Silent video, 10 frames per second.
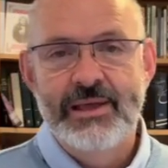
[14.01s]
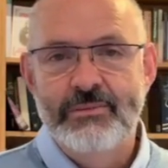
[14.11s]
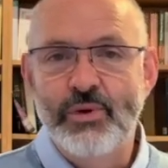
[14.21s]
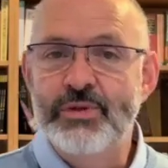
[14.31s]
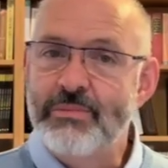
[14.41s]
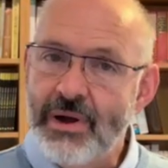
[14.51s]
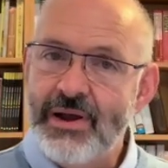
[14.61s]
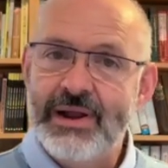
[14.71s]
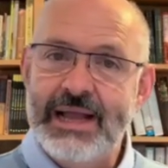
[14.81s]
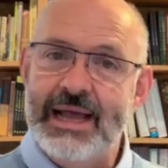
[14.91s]
Both
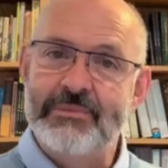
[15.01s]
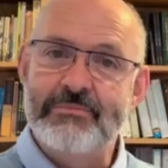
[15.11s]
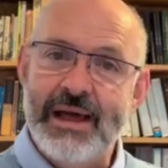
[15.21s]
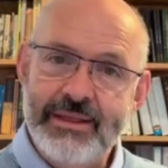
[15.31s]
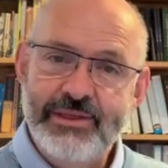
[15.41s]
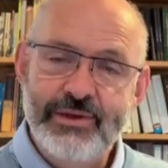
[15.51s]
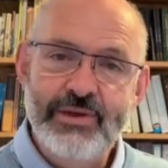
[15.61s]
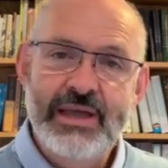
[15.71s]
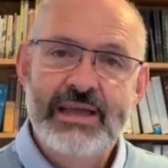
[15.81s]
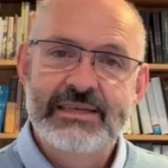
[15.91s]
Mark and
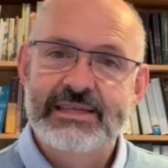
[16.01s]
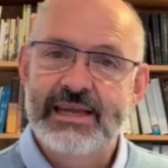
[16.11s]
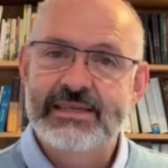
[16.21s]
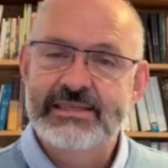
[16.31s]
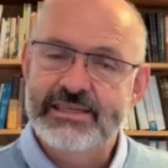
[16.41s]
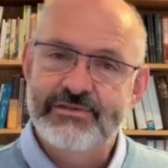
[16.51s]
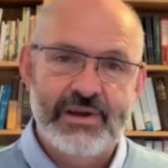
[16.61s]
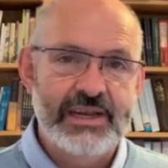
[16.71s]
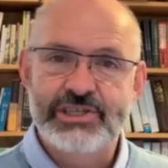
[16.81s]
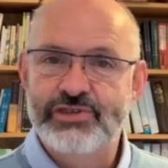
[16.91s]
Matthew tell us this
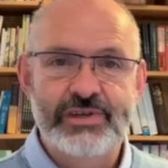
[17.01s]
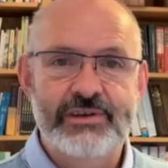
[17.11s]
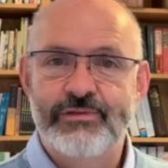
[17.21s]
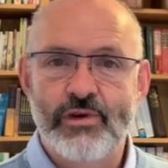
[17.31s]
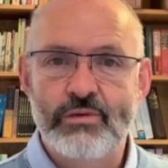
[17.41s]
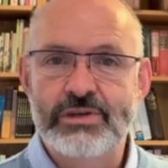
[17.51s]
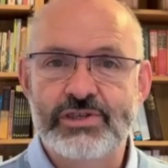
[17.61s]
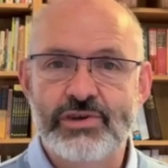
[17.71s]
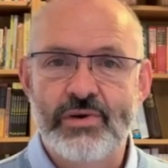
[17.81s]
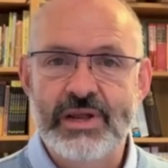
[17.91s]
very straightforward
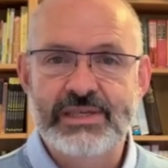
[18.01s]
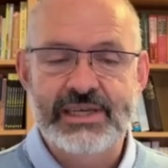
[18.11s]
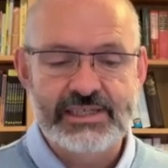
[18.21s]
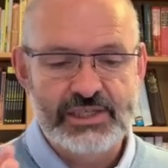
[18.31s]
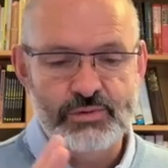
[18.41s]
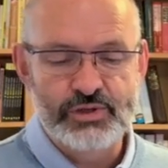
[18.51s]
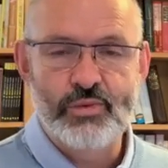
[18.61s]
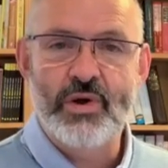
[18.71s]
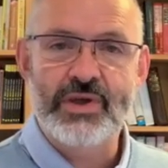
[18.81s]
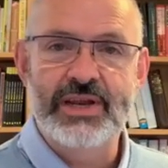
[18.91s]
story. Jesus was
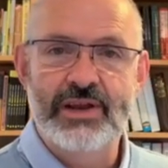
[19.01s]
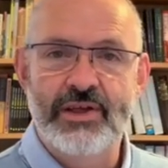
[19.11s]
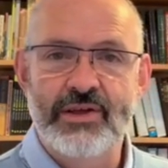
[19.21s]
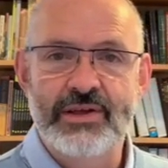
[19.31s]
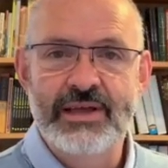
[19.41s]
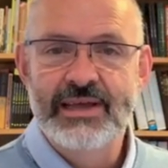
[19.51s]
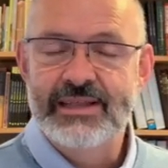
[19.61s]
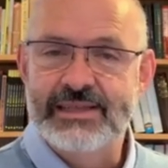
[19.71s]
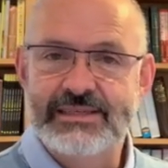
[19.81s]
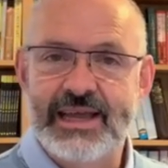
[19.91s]
walking along
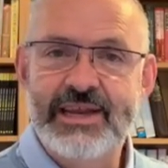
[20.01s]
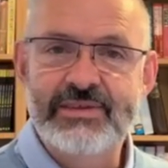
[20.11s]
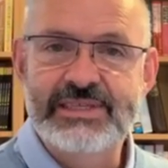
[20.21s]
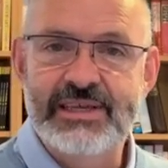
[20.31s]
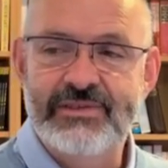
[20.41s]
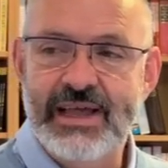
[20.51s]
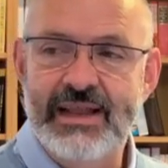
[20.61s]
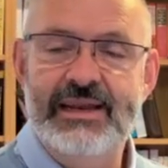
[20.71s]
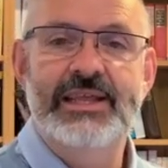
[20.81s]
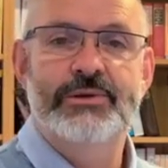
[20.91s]
the side of the Sea of
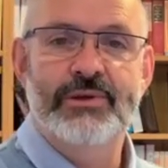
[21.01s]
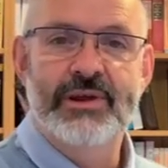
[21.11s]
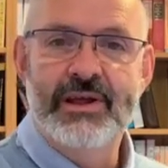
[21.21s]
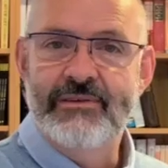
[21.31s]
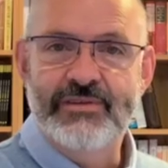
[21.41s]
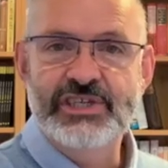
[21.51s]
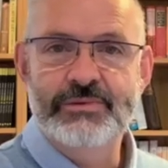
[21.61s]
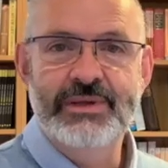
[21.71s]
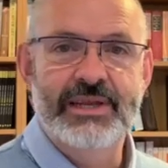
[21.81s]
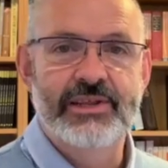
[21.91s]
Galilee. There were
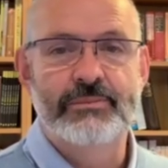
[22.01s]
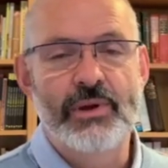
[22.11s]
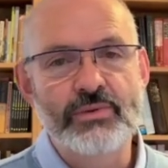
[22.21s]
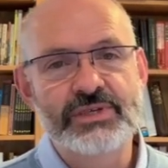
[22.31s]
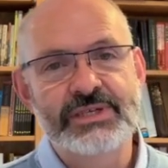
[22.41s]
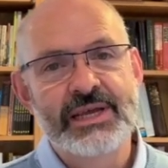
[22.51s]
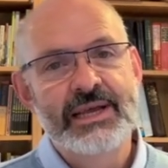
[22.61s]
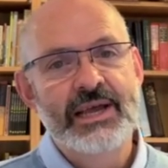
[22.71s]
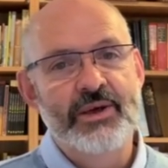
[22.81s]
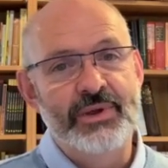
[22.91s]
fishermen in their boats.
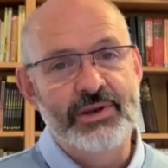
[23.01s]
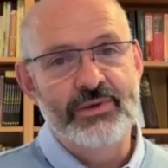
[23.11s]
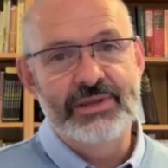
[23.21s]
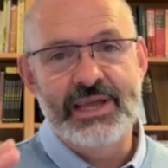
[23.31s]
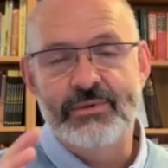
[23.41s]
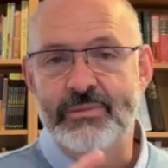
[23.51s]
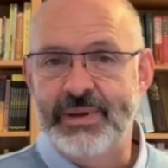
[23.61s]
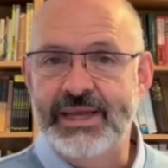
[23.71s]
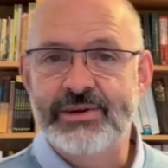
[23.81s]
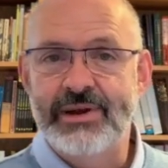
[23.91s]
We know that they were
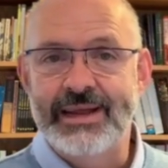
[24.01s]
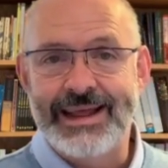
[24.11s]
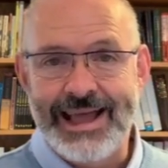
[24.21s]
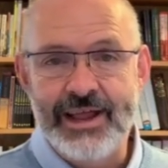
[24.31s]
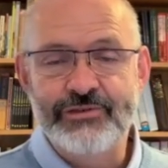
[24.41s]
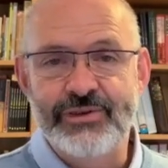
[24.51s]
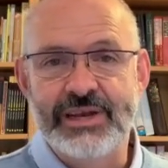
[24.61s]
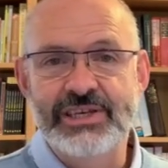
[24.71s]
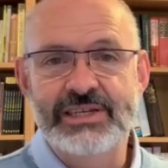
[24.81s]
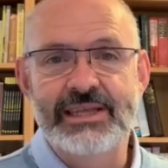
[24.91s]
Peter and Andrew
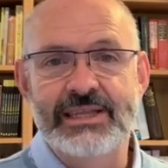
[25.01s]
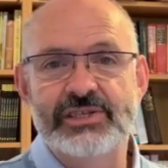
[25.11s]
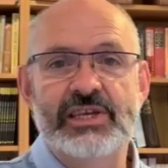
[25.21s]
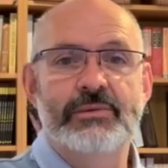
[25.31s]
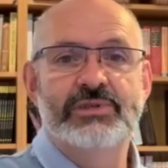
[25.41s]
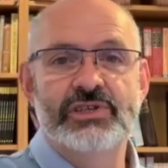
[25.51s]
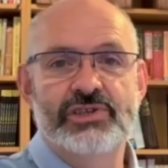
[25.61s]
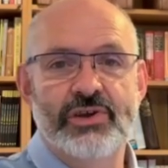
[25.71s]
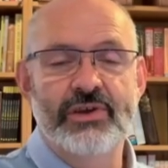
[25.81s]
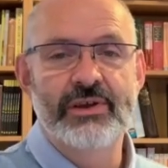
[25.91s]
initially, then James and
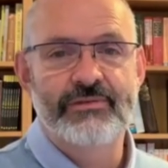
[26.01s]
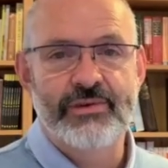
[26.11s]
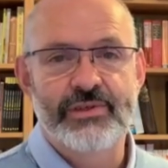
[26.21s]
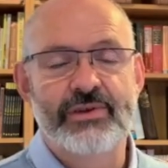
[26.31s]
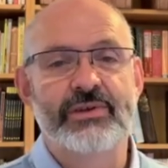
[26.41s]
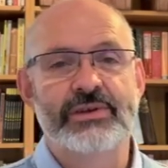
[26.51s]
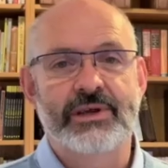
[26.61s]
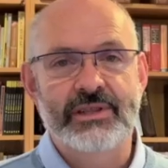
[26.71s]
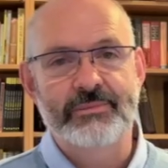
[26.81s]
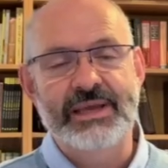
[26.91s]
John further on
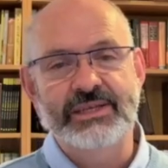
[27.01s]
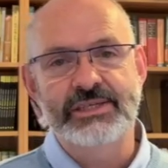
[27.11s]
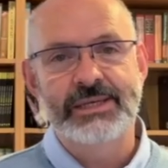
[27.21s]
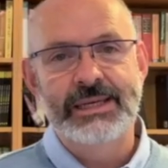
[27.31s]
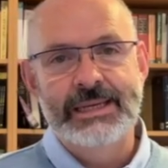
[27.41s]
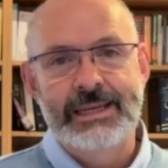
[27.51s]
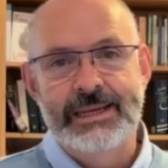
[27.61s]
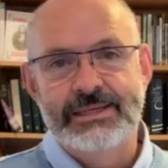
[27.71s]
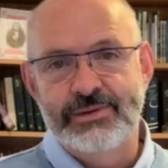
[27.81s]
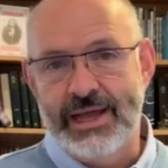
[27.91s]
down the beach.
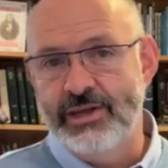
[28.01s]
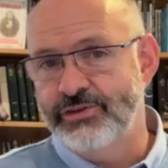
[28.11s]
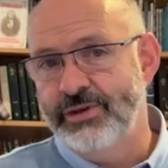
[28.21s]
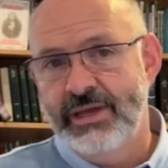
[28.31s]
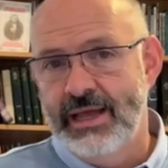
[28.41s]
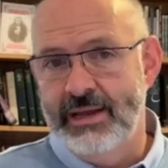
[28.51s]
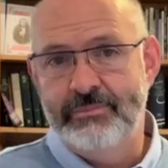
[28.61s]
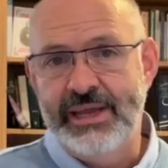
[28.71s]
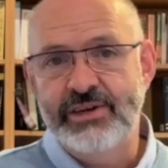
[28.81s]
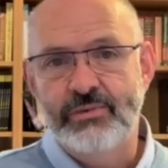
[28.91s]
So Andrew and
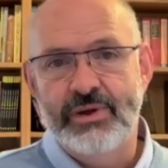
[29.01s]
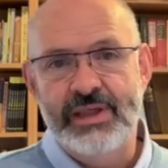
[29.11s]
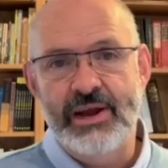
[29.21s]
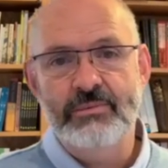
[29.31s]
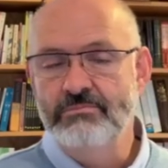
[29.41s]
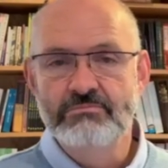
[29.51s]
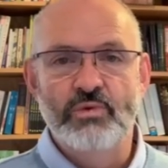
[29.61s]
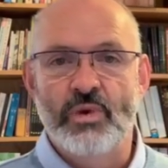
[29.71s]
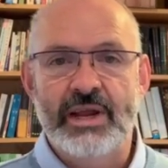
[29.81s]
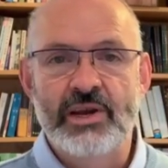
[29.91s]
Peter were there
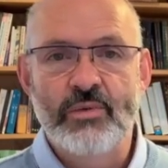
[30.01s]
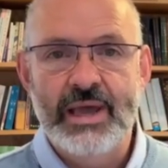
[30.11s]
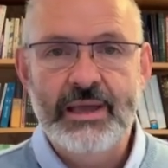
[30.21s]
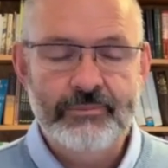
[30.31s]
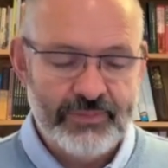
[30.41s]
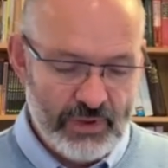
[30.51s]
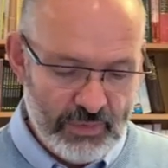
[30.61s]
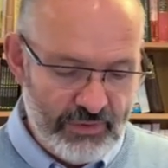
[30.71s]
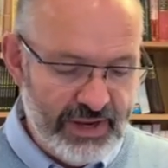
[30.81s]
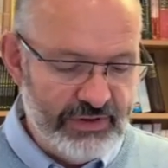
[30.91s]
working away, and we
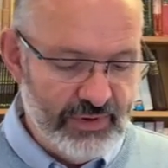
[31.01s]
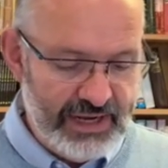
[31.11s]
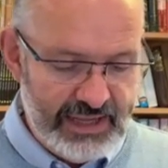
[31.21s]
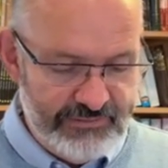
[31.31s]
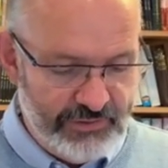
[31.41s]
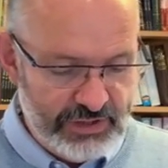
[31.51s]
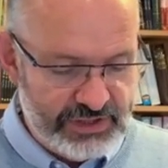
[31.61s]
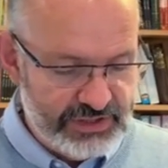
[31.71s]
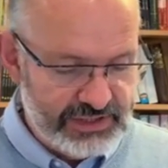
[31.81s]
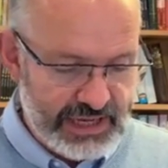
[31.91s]
read really in
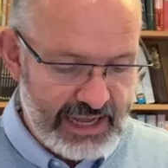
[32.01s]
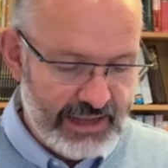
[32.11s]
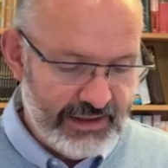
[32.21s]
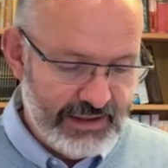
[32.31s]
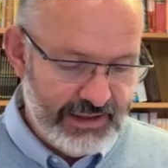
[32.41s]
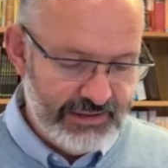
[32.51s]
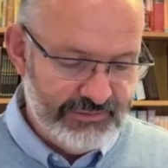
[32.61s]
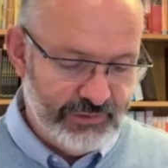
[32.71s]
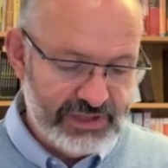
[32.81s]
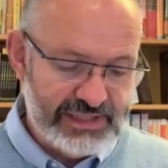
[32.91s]
verse
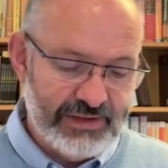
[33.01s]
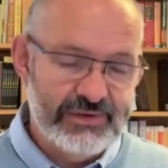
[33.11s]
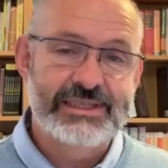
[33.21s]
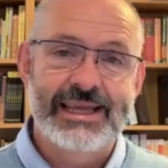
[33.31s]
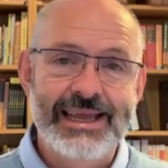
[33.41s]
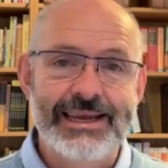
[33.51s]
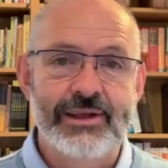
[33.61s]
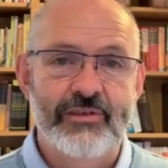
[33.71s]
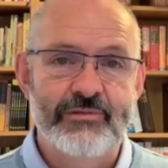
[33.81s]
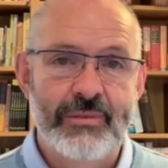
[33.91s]
17
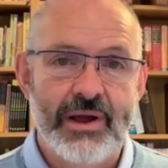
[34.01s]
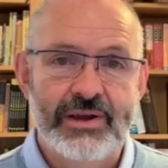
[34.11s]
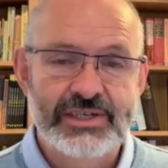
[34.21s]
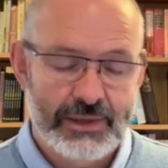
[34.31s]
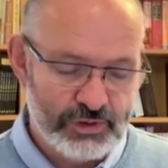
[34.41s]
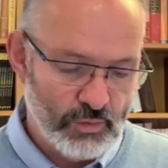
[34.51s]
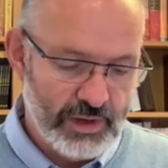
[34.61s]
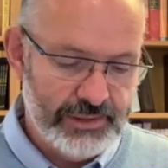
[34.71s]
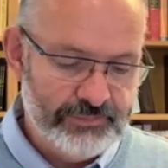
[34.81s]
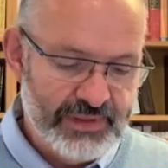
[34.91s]
of Mark chapter
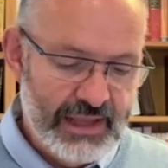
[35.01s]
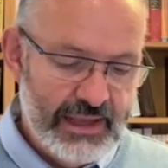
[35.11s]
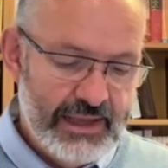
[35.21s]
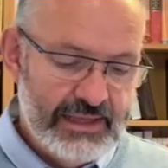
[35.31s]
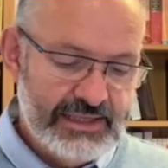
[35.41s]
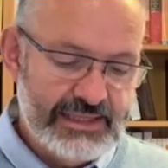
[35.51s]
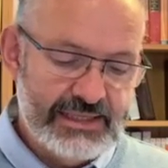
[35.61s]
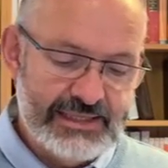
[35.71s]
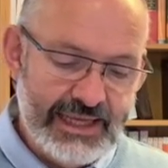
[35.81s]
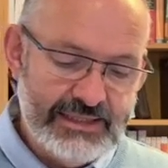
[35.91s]
1. Jesus
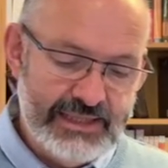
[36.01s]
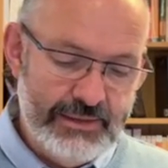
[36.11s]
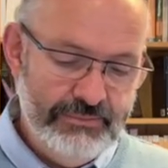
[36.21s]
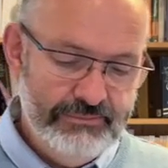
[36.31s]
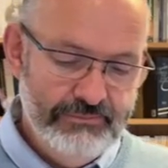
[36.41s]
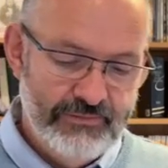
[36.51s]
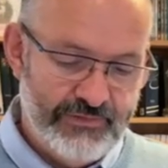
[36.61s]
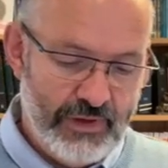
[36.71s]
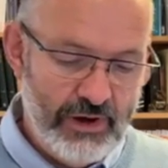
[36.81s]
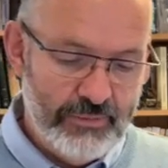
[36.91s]
said to them,
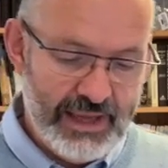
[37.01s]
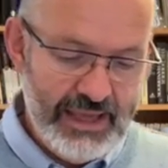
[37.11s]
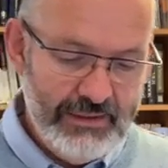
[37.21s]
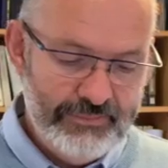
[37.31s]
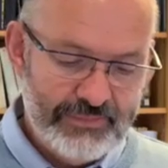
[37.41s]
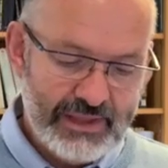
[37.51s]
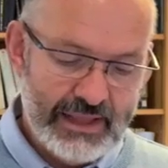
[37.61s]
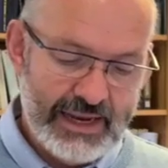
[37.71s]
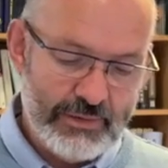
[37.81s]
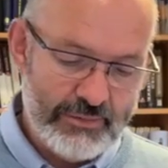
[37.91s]
"Follow me, and
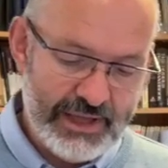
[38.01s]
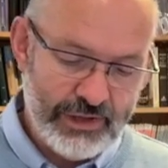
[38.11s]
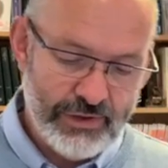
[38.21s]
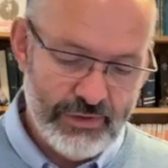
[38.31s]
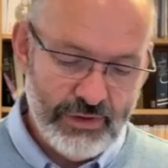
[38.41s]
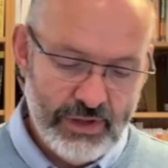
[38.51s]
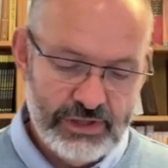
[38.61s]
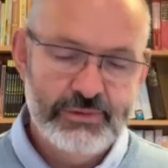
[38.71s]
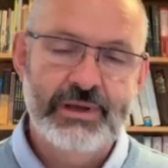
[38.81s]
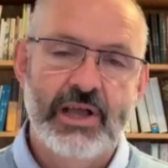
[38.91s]
I will make you
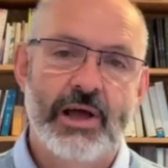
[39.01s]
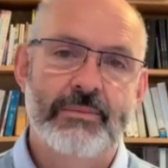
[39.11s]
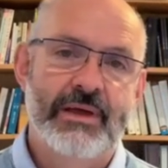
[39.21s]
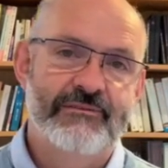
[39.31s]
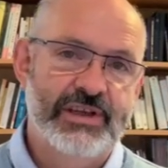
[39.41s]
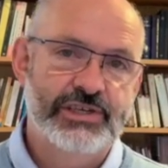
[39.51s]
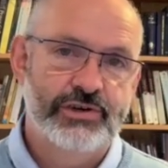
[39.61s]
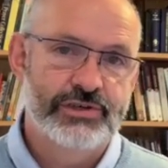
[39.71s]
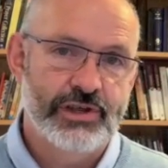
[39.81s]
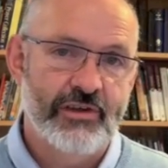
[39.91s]
to become
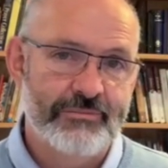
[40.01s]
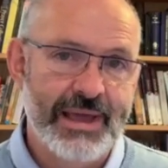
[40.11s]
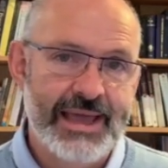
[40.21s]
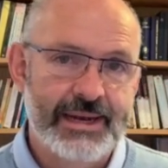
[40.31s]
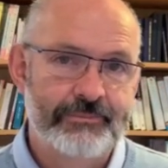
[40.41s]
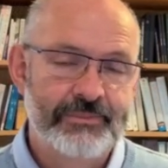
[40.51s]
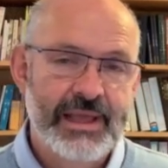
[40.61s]
fishers of men."